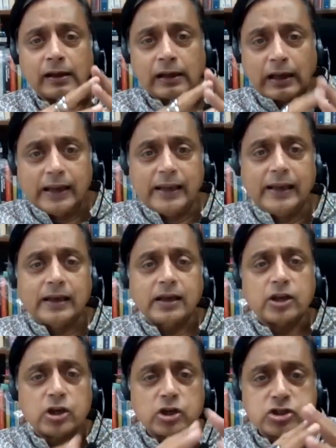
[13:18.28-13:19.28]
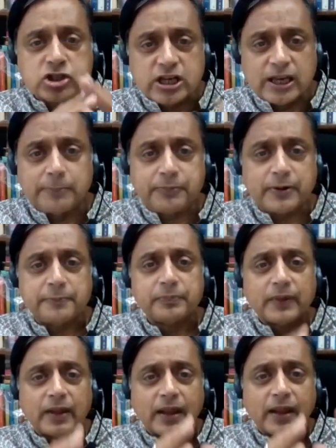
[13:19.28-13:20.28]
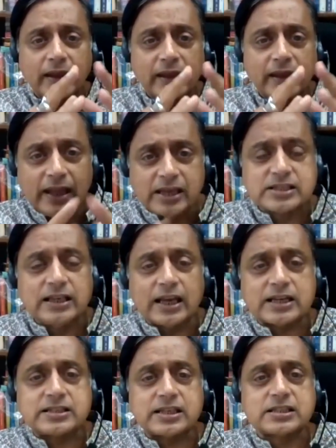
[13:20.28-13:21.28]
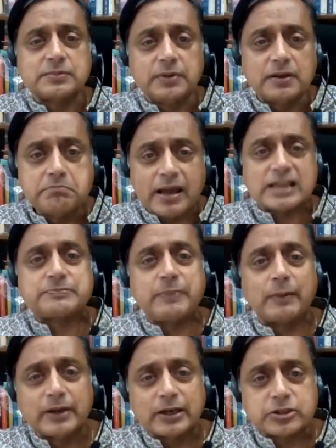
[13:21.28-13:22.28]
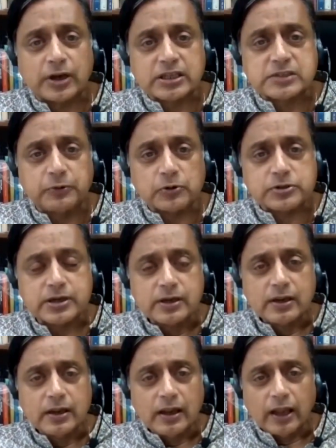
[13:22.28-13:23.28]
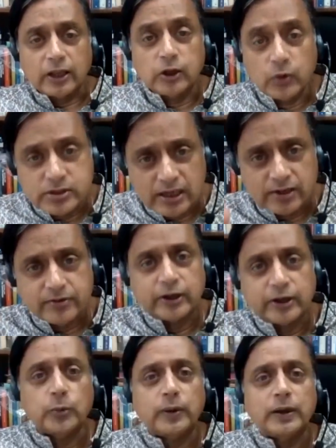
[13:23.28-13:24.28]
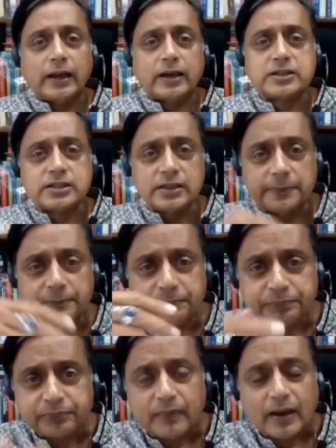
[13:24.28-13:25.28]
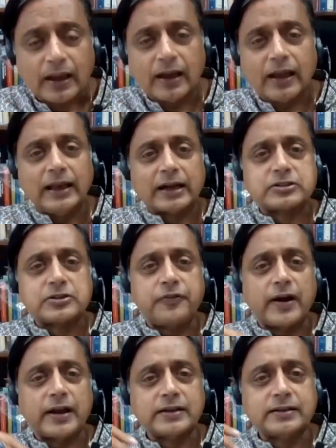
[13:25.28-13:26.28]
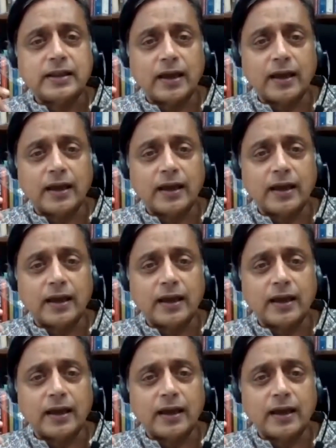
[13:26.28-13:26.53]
clean, cheap, easily accessible mass public transport using renewable energy, electrified